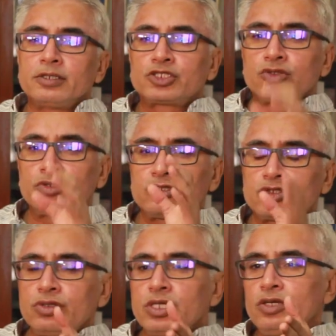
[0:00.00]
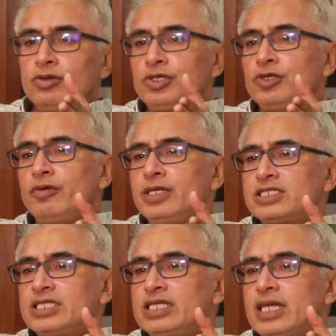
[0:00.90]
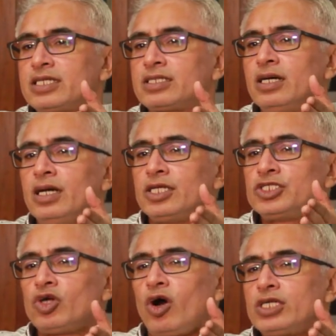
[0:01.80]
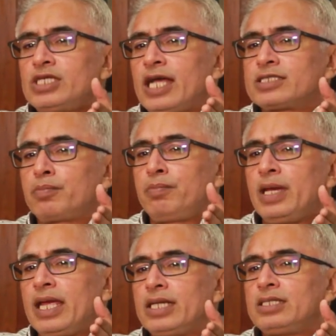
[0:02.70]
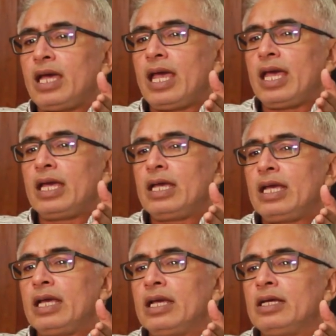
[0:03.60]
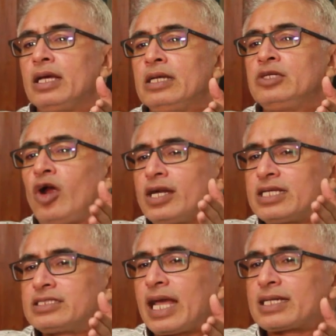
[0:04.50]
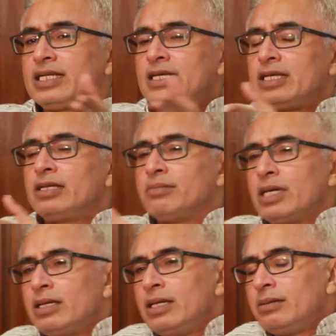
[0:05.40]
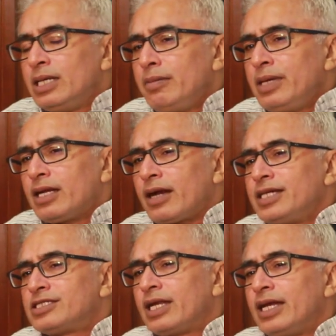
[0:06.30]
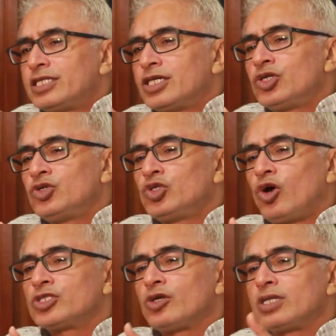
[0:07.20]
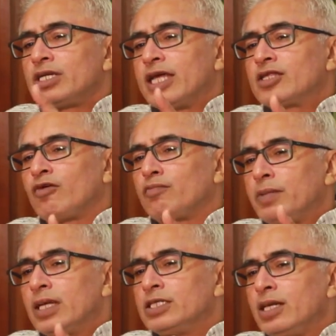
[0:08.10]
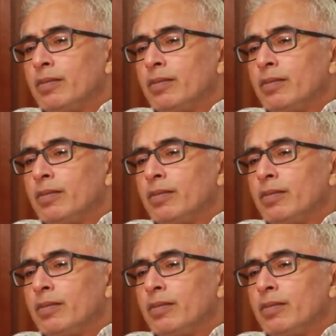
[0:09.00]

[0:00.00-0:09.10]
Uh, so, so you you will see that George has played not exactly. Limaye writes writes later to George on the death of